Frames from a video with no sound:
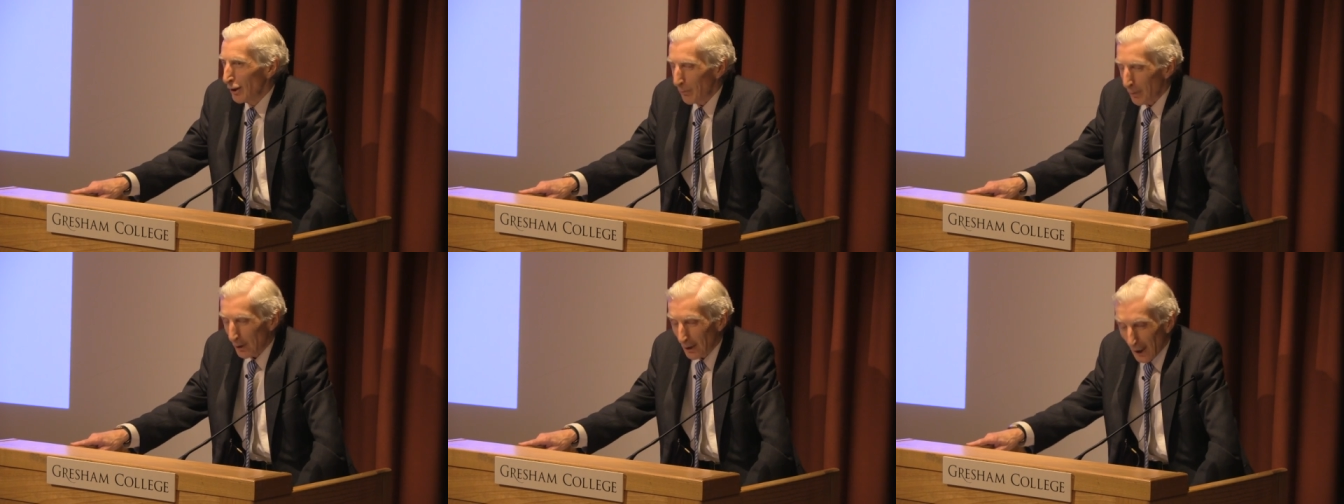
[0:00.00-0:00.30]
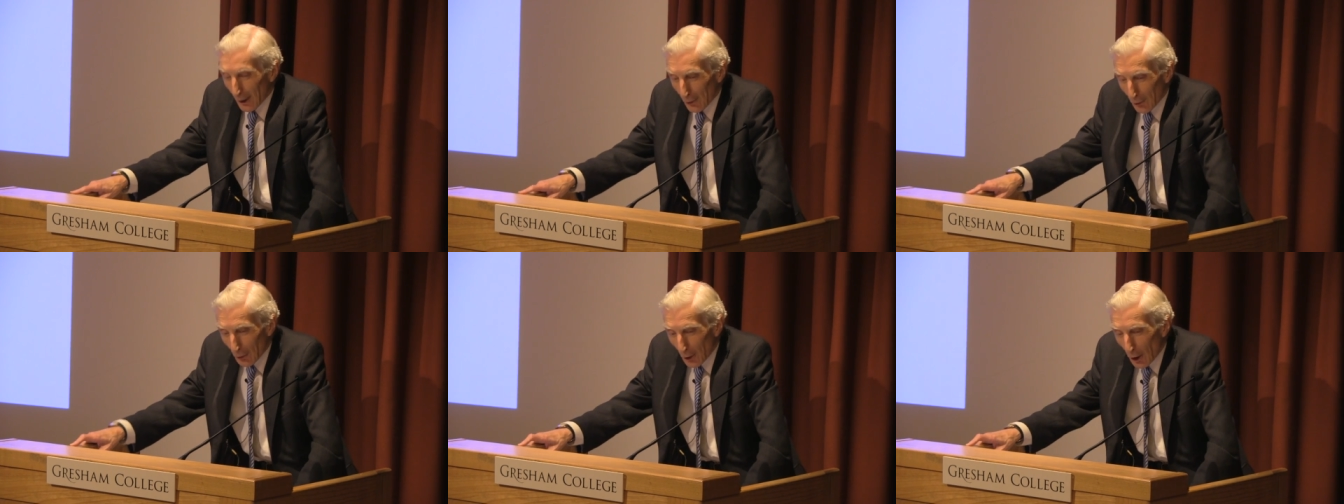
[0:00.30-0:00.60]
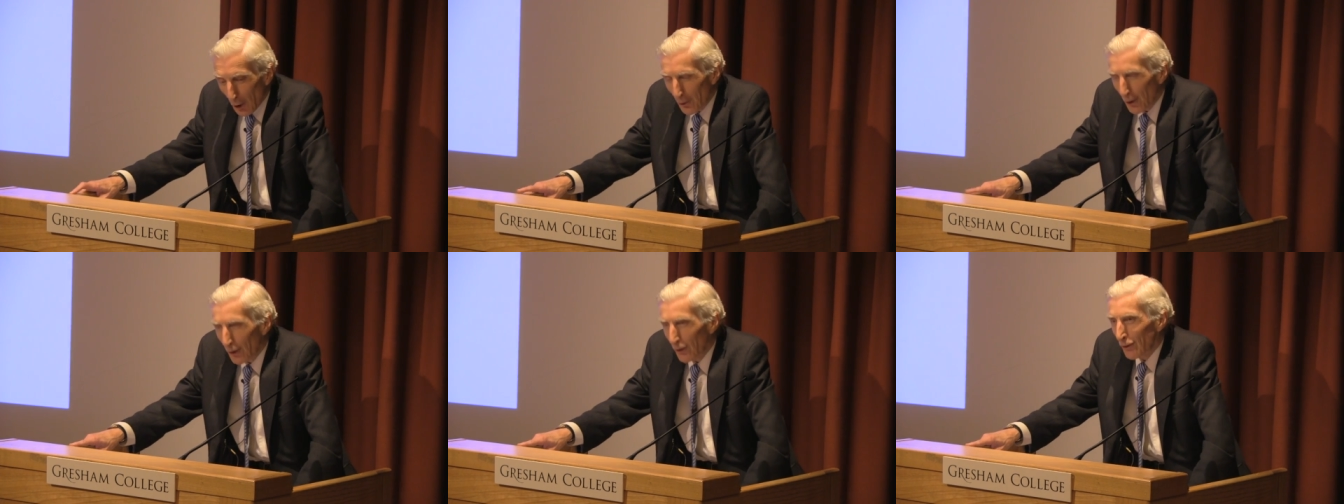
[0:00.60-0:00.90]
We'd like to
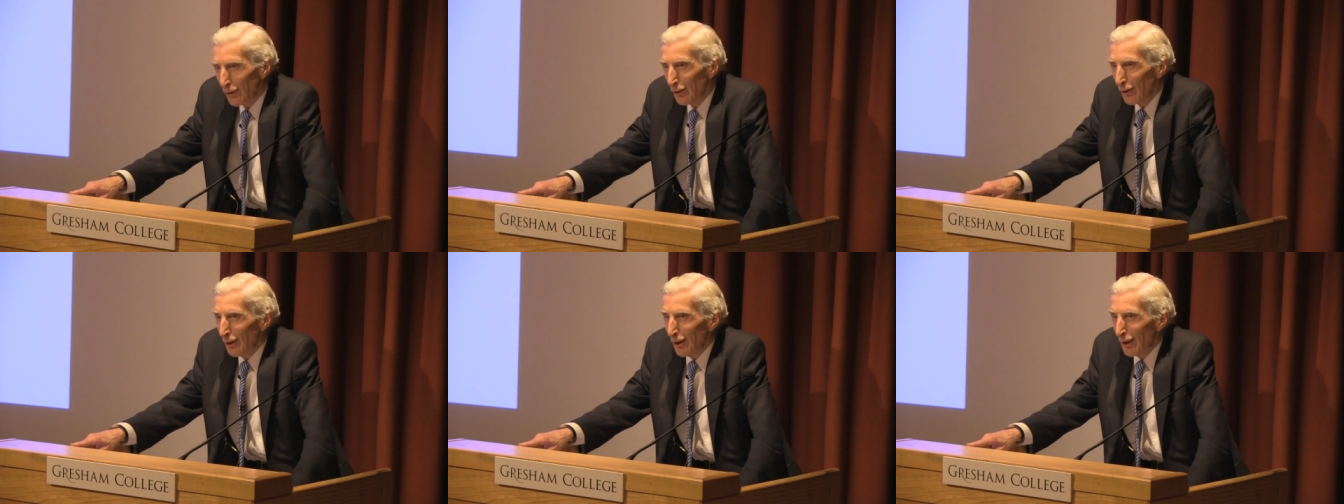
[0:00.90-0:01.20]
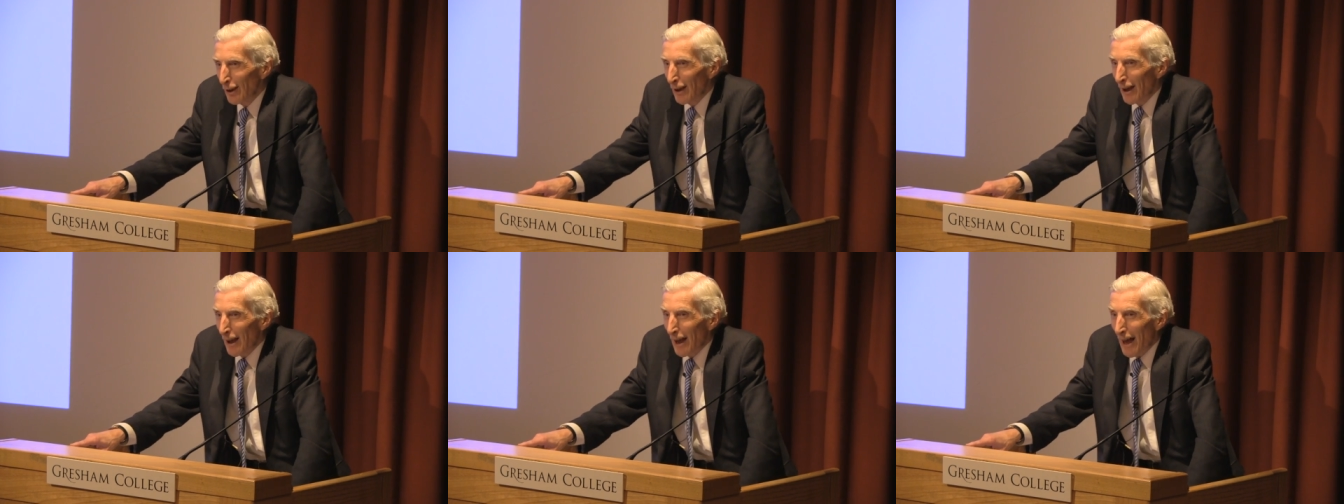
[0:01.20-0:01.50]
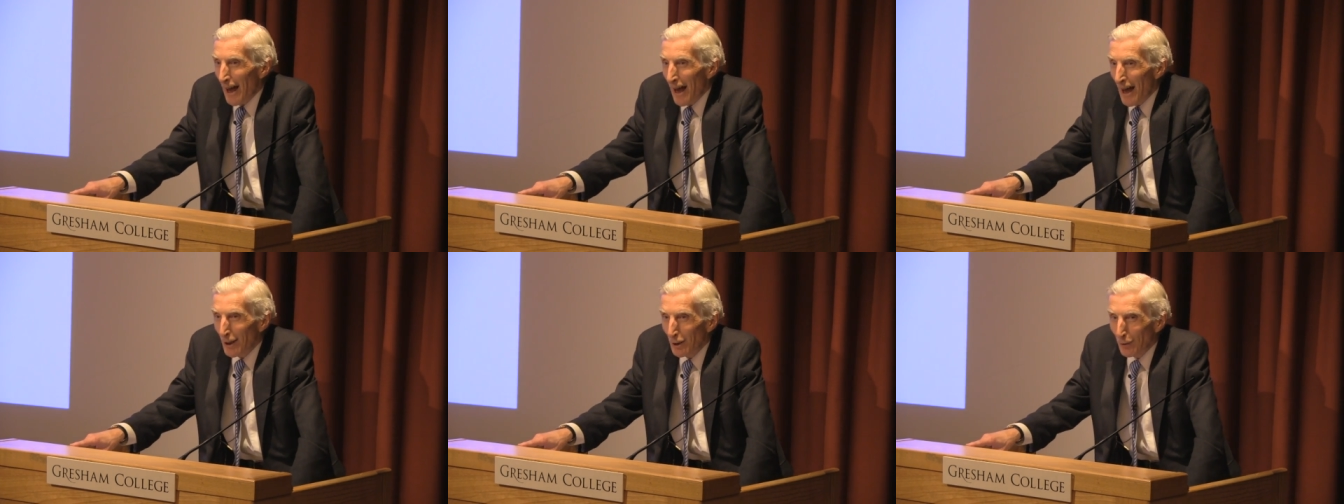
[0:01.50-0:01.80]
know this,
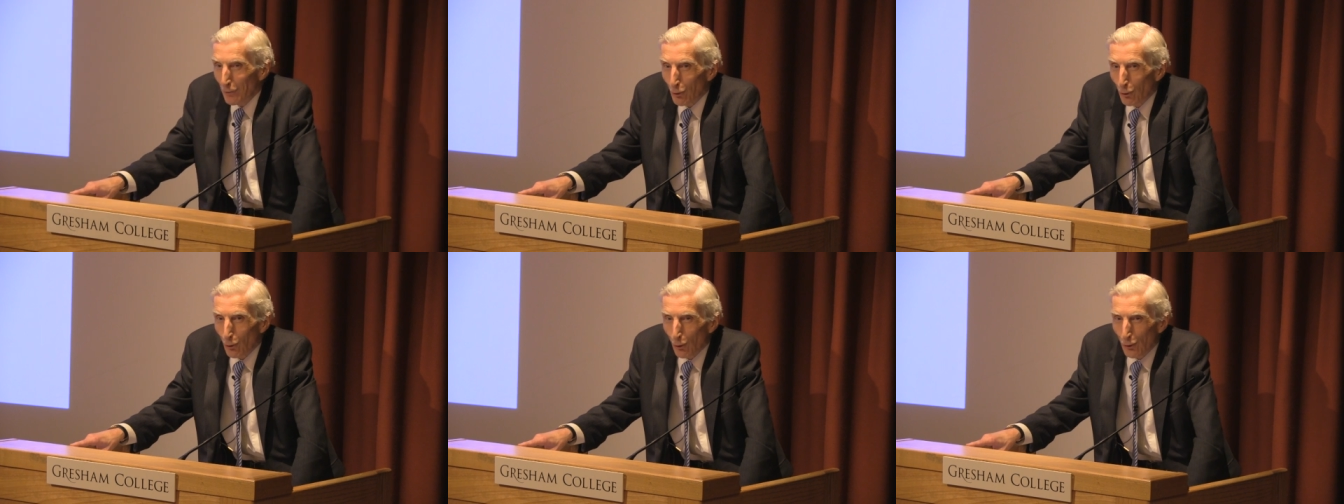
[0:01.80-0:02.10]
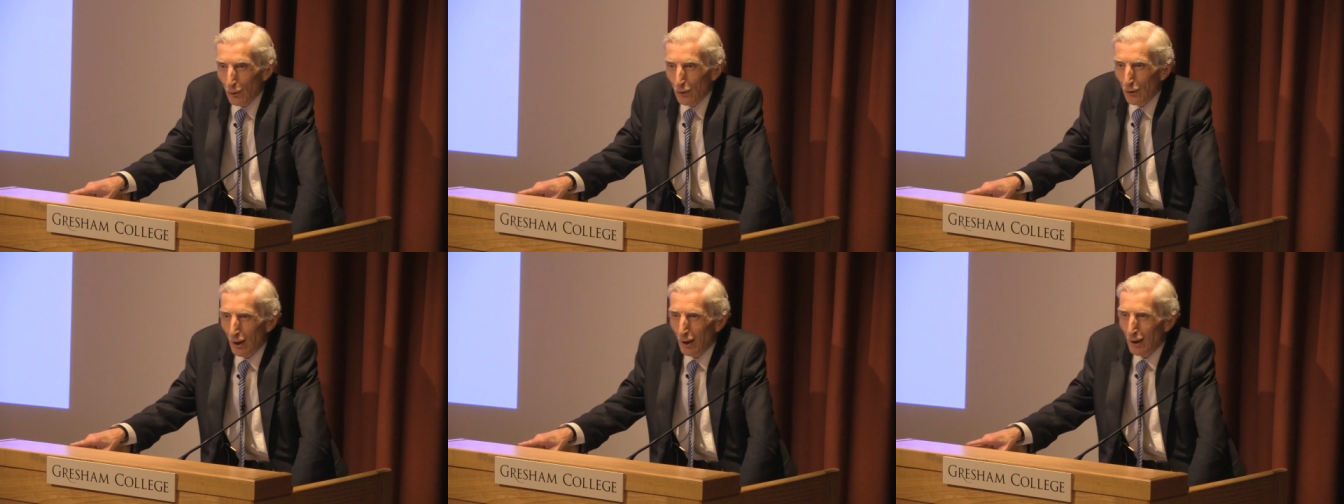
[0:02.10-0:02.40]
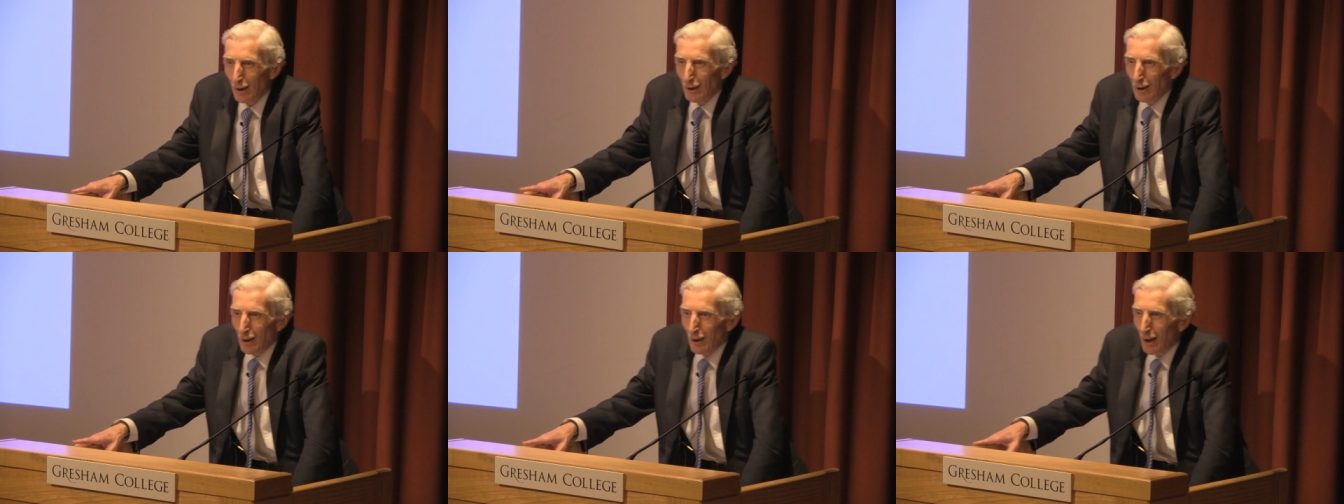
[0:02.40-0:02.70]
and of course,
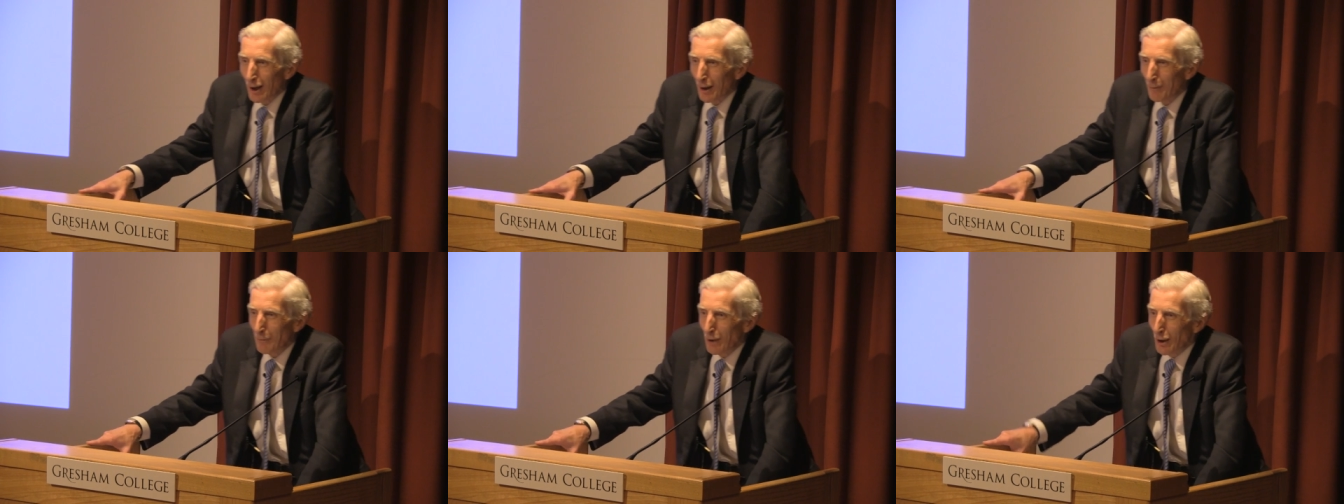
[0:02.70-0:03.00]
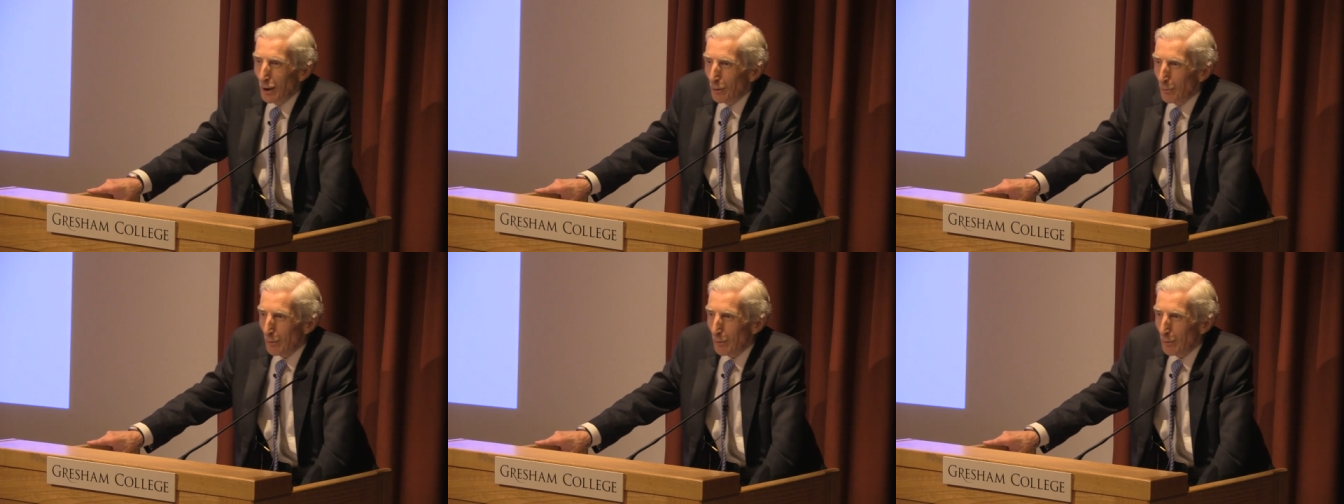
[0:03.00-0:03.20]
uh, um,